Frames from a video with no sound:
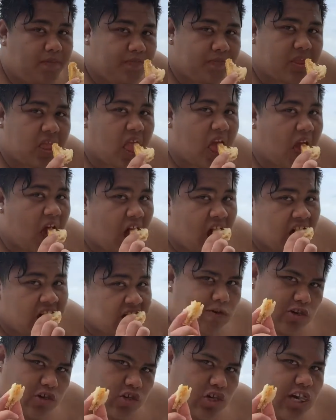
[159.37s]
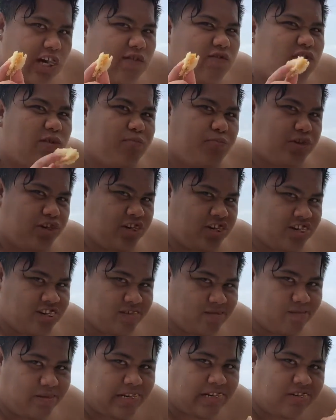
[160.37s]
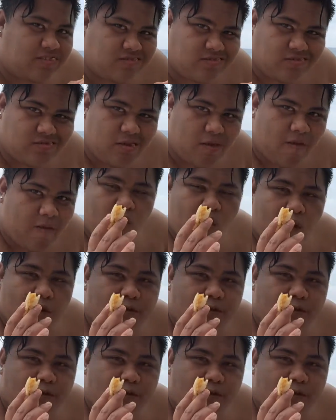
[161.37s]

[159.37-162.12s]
Uh huh. We solved the predicament. We